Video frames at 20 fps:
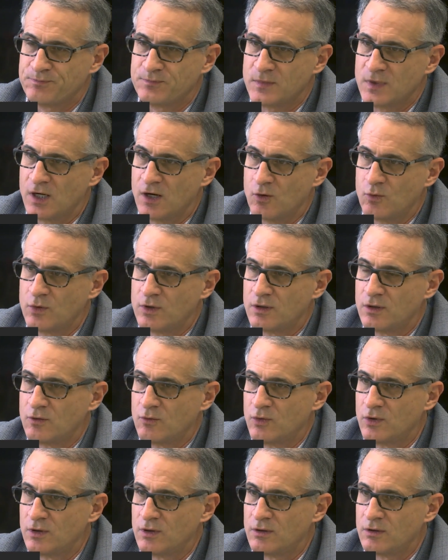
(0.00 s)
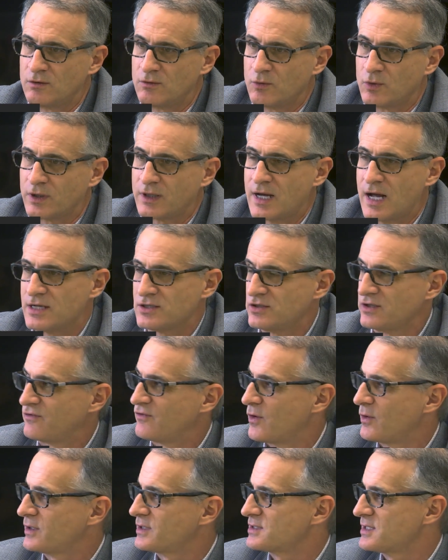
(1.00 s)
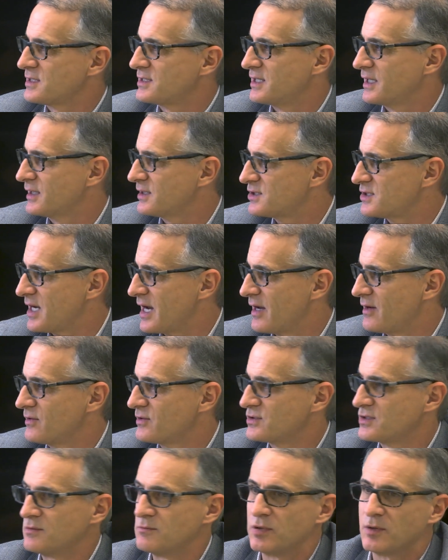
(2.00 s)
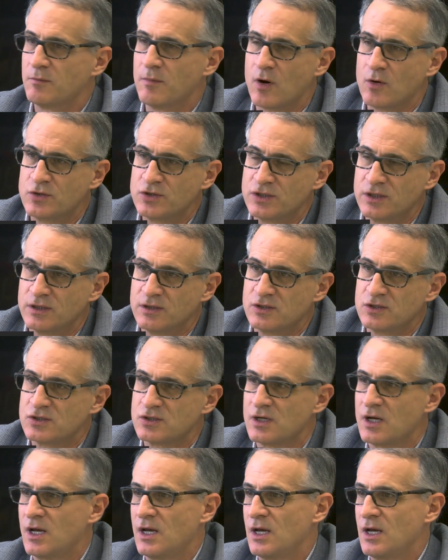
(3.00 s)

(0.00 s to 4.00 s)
We're constantly focused on ticket sales and promotions.